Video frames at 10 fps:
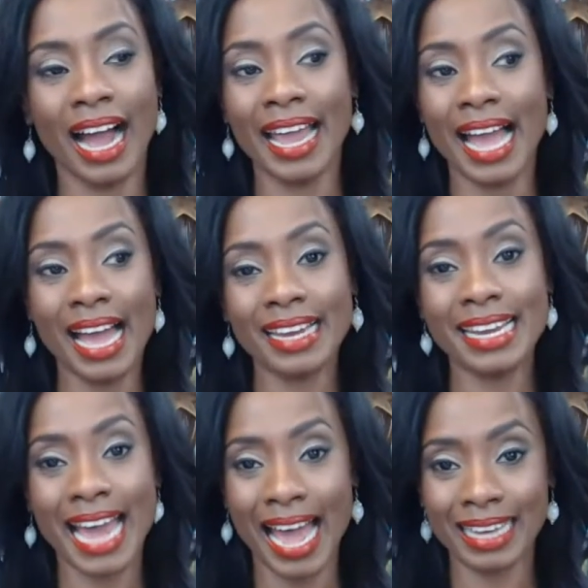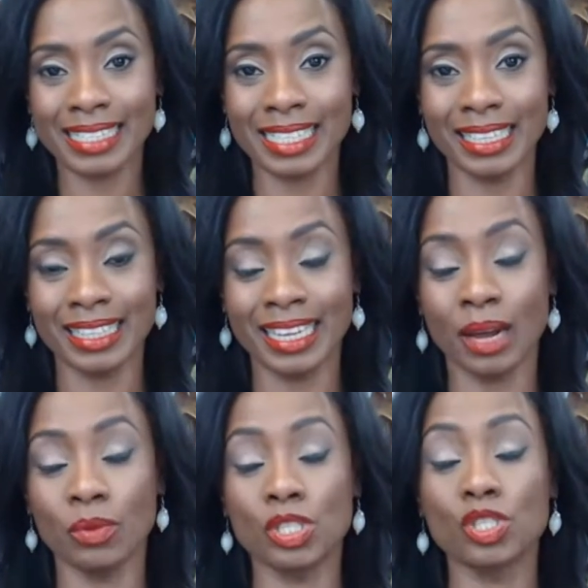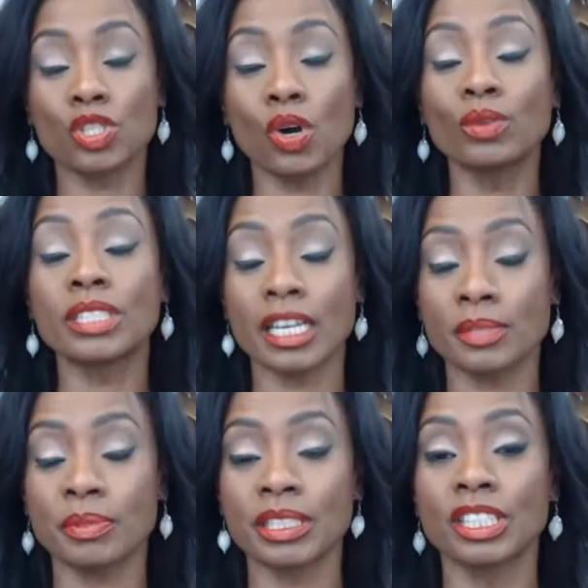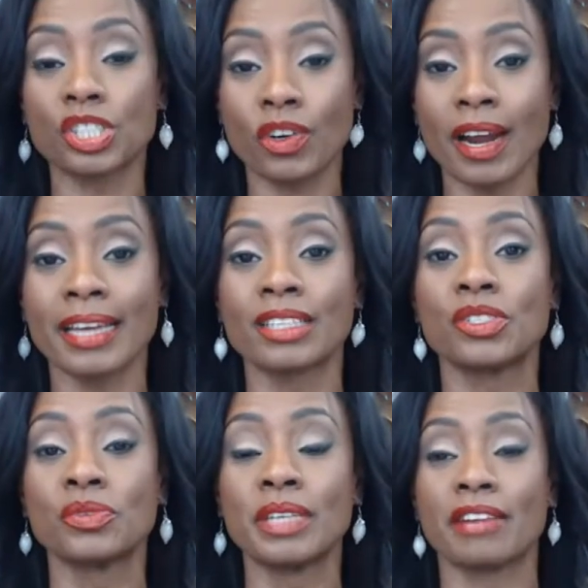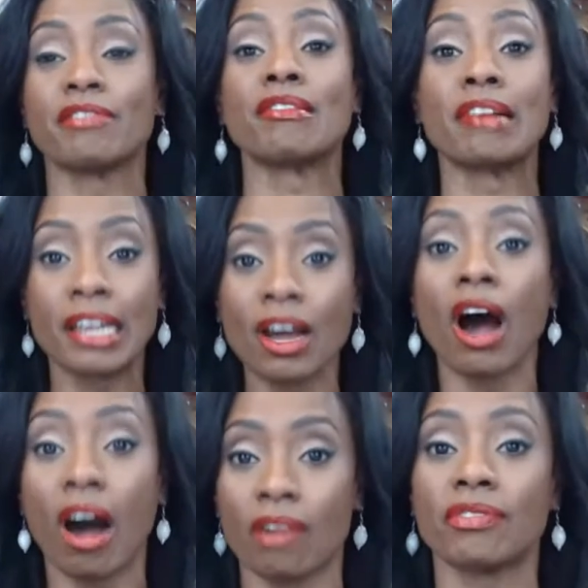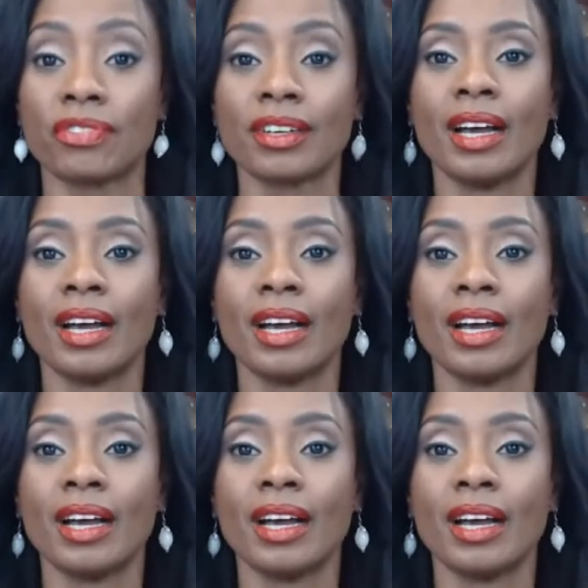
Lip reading: I had an accent that I was so desperately trying to get rid of.